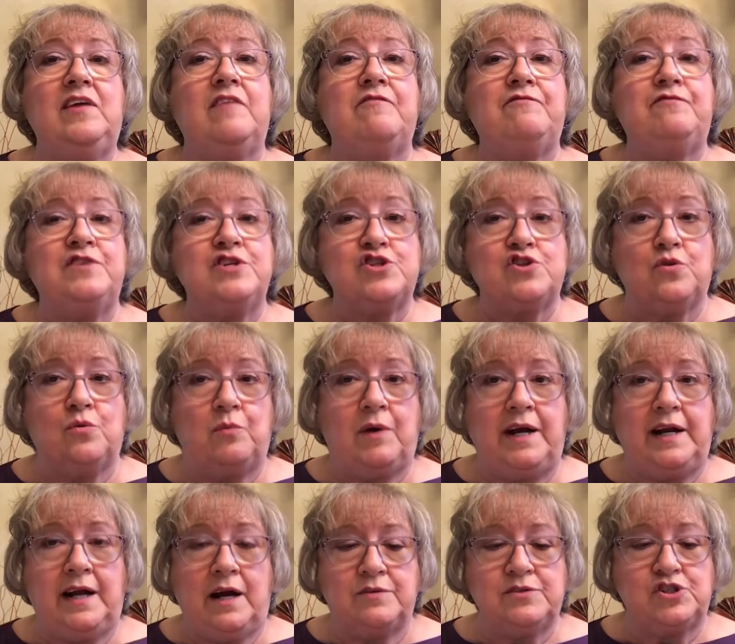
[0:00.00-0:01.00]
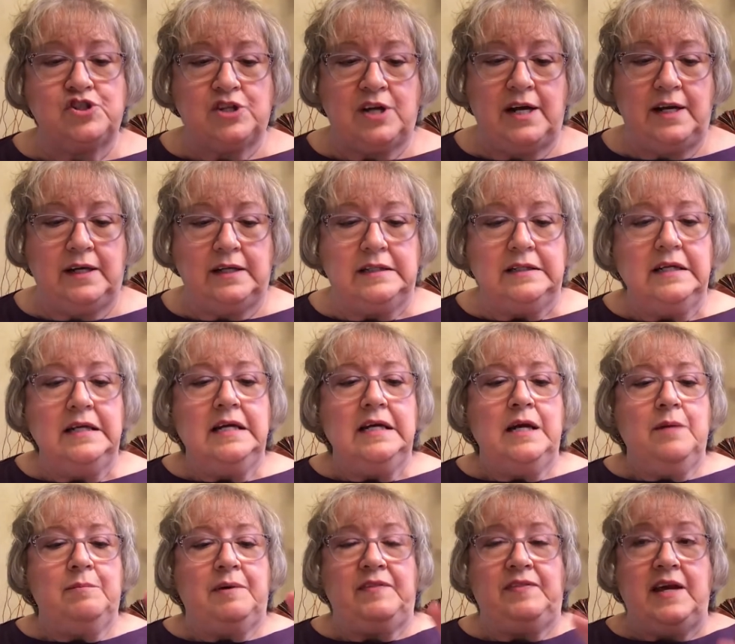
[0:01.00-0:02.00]
official White House china,
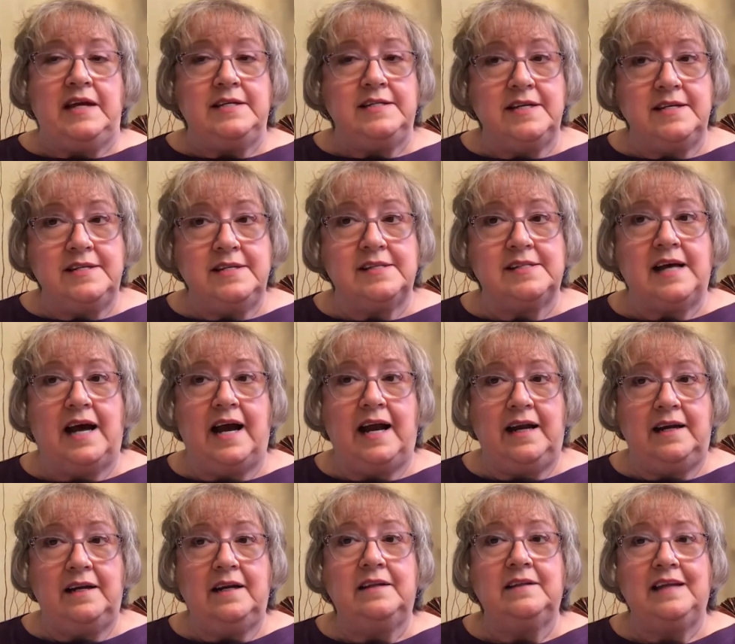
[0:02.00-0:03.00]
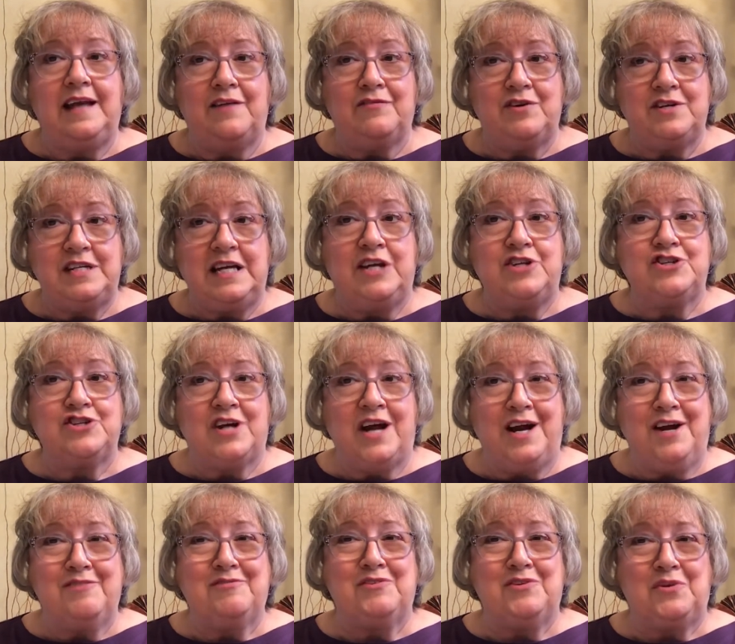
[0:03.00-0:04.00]
but they did design the everyday china
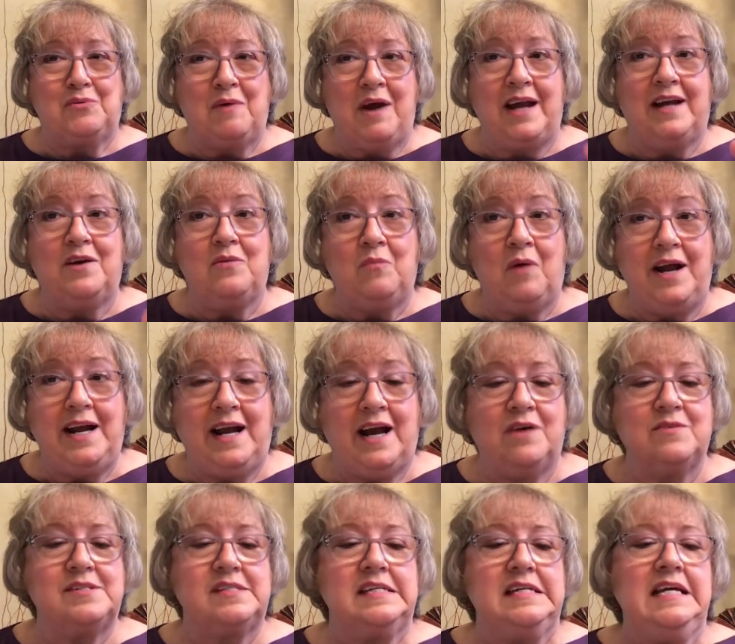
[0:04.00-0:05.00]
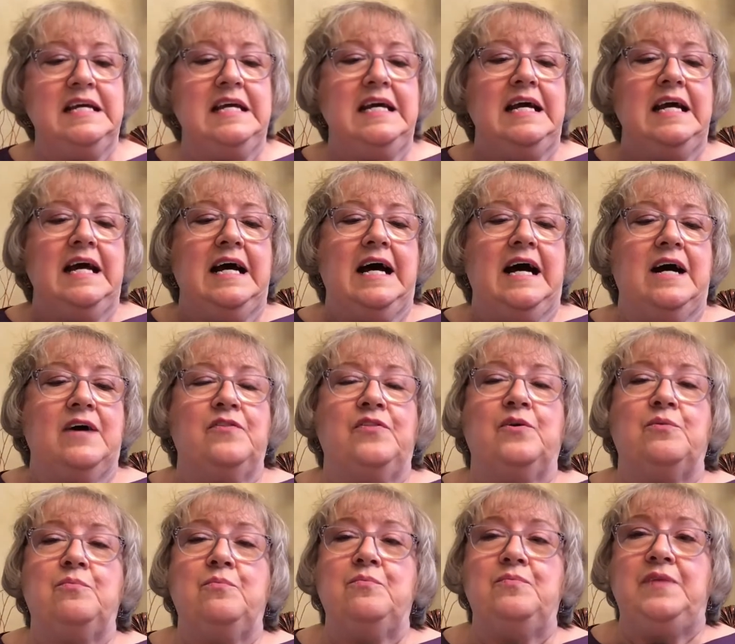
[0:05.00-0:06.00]
for the Reagan White House.
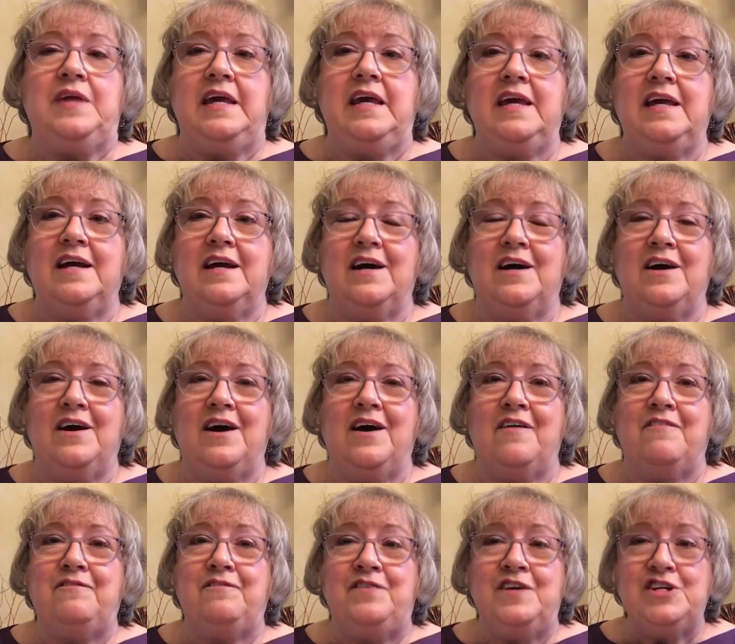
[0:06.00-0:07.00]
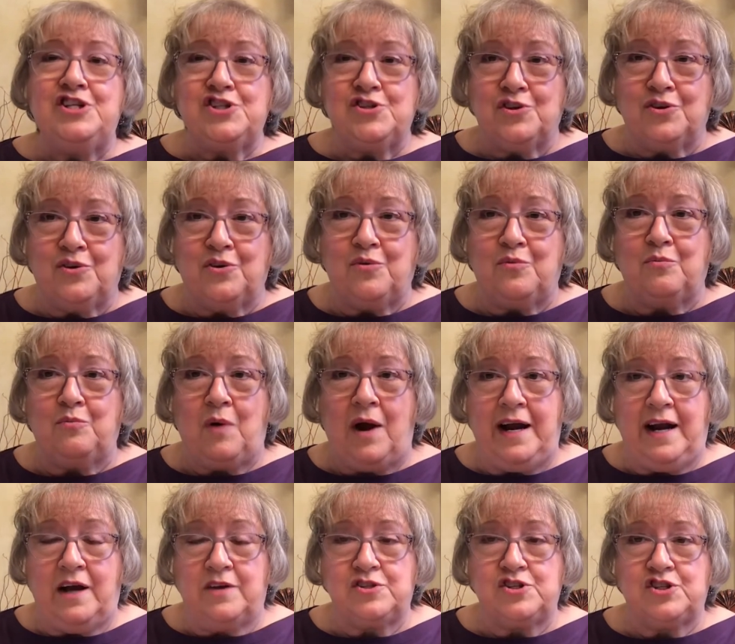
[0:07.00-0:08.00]
The official White
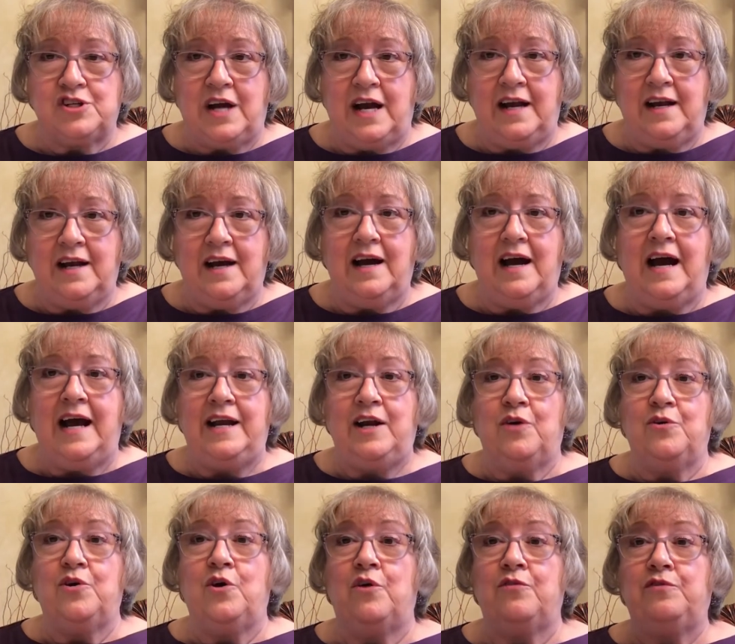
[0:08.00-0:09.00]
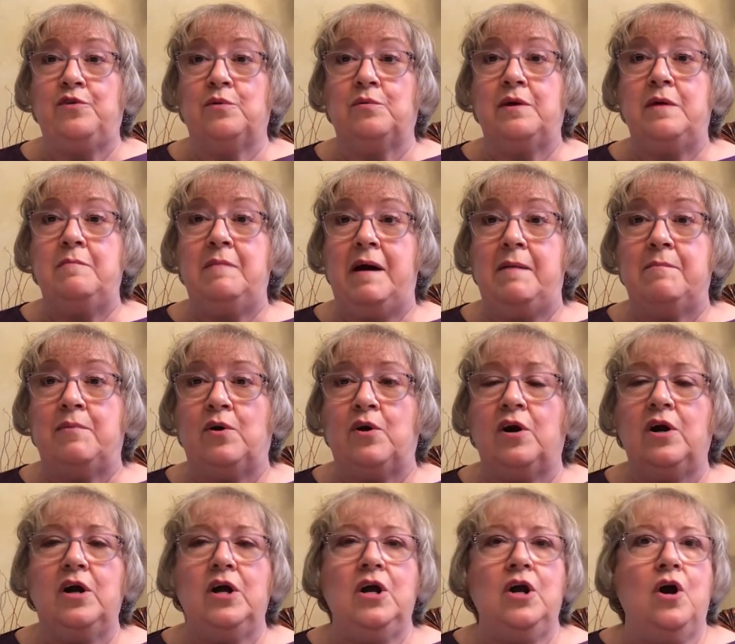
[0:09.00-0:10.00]
House china, I don't know if you
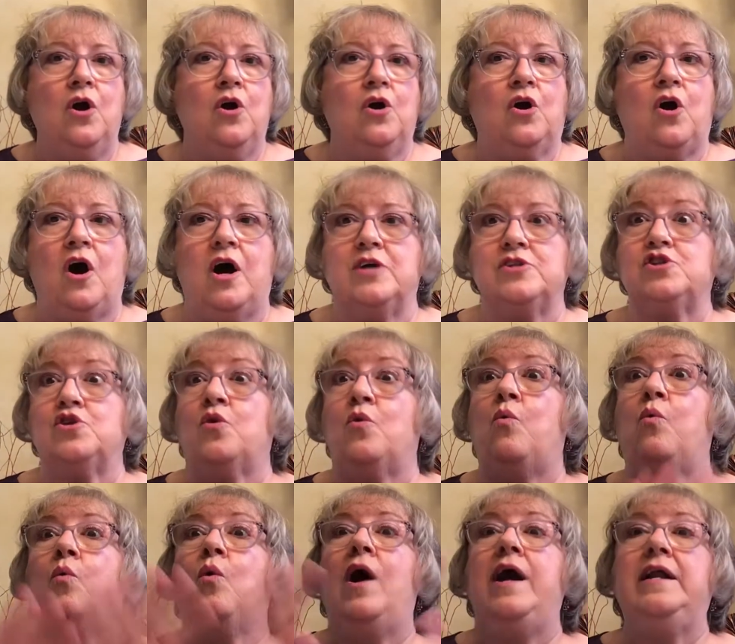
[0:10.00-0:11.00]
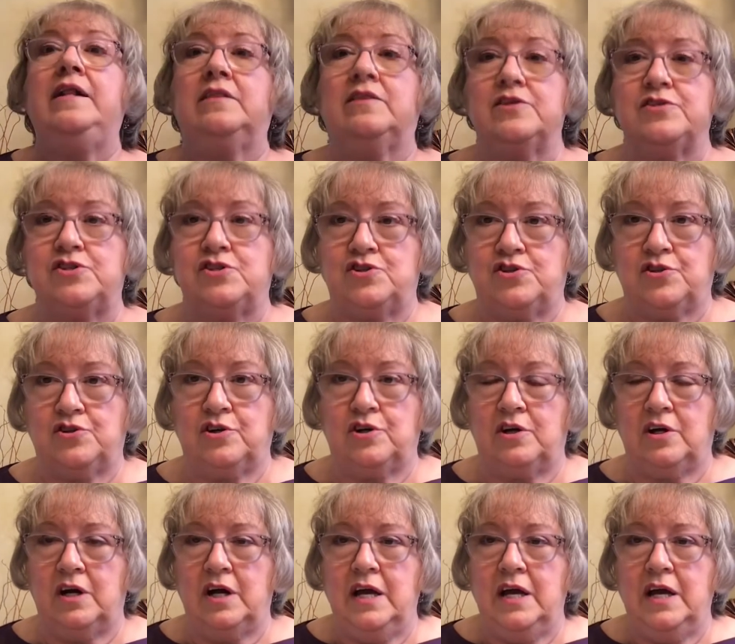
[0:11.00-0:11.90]
remember, caused quite the stir